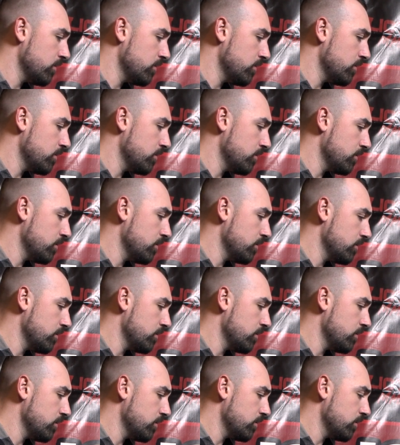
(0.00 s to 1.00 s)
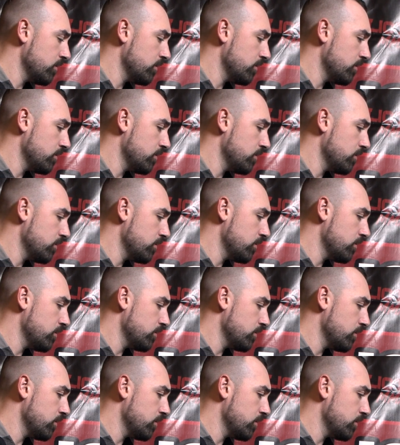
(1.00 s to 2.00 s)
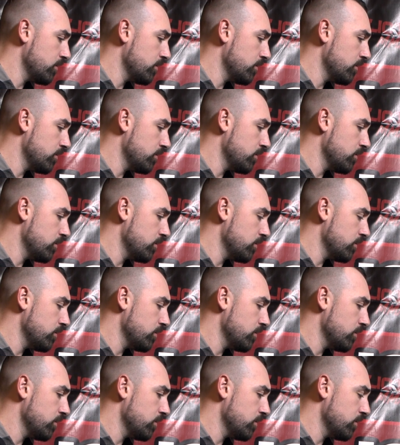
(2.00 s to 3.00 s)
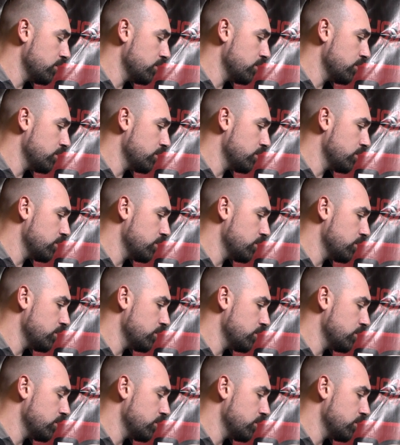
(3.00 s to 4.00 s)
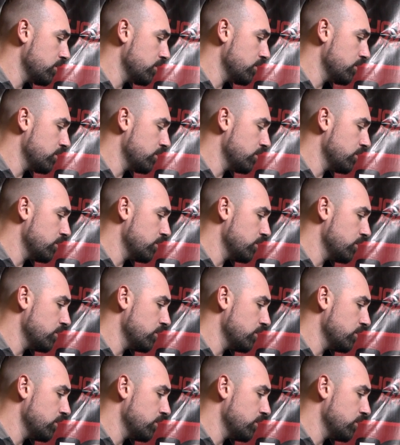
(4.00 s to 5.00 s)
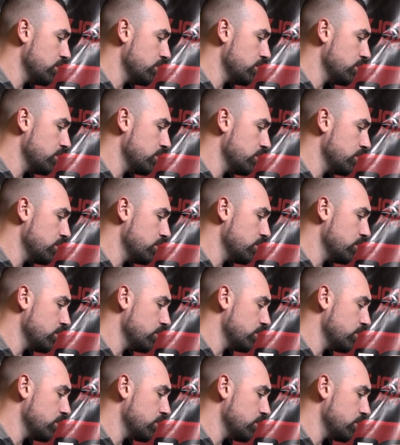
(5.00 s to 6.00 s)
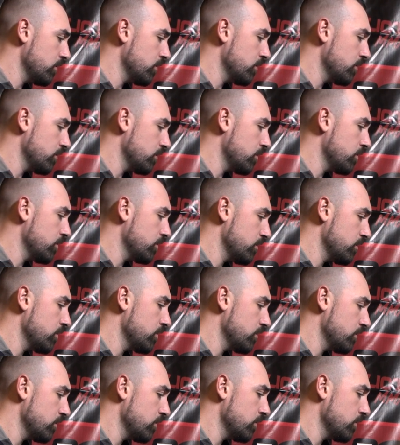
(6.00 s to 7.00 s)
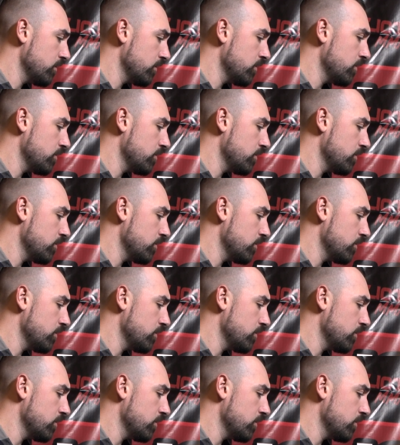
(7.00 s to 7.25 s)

(not speaking)